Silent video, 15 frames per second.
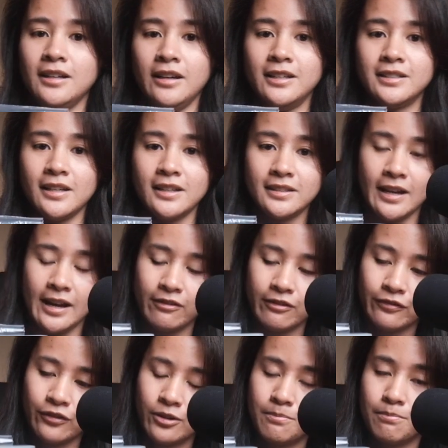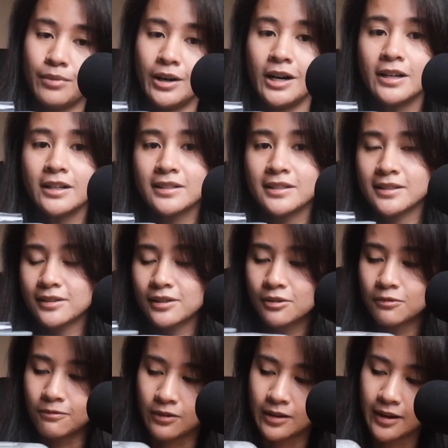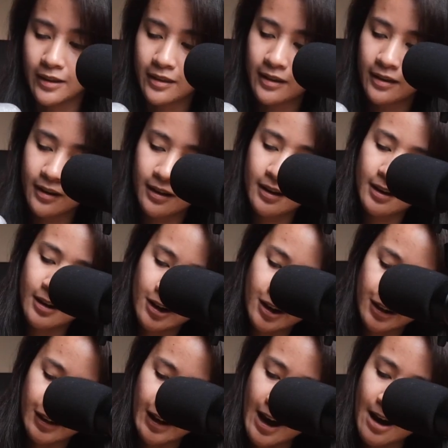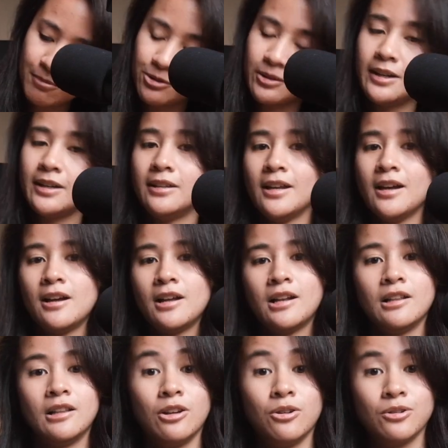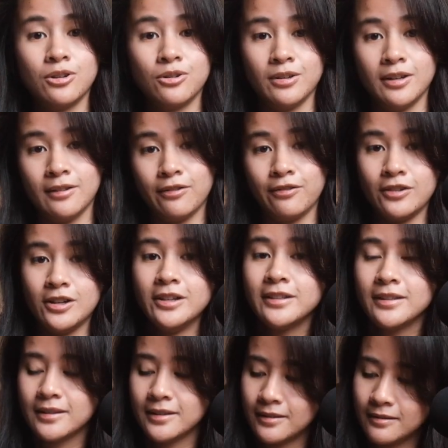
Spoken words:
is a styrofoam box with the Amaran logo in the front.